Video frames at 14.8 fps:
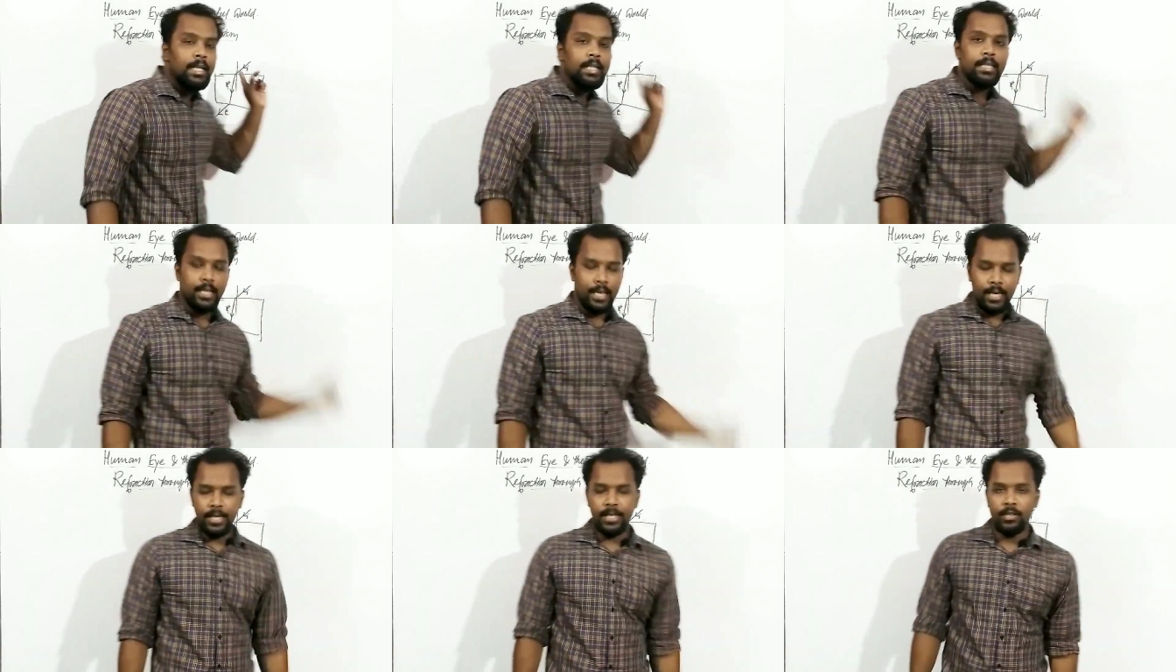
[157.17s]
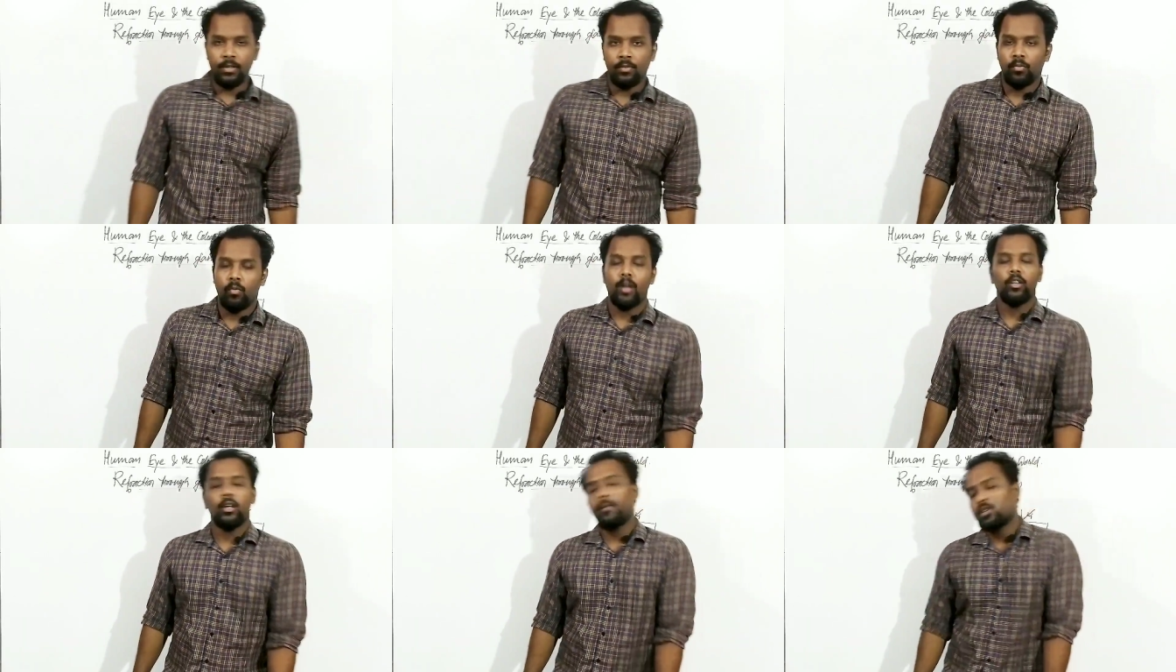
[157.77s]
this case,
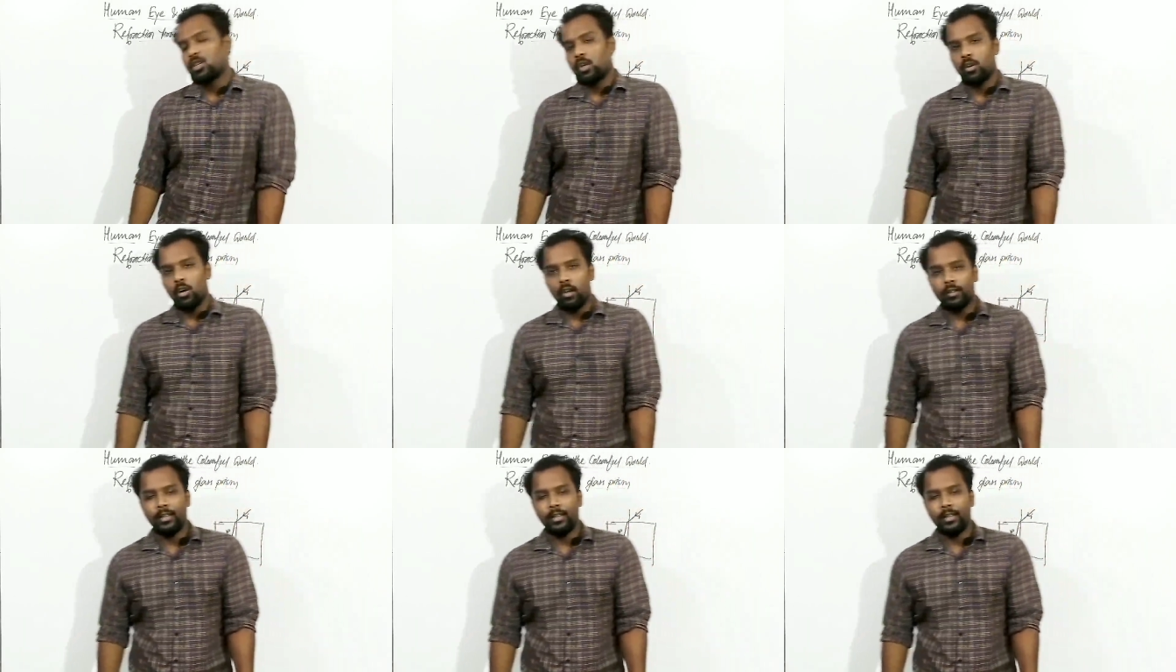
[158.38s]
what you have actually got,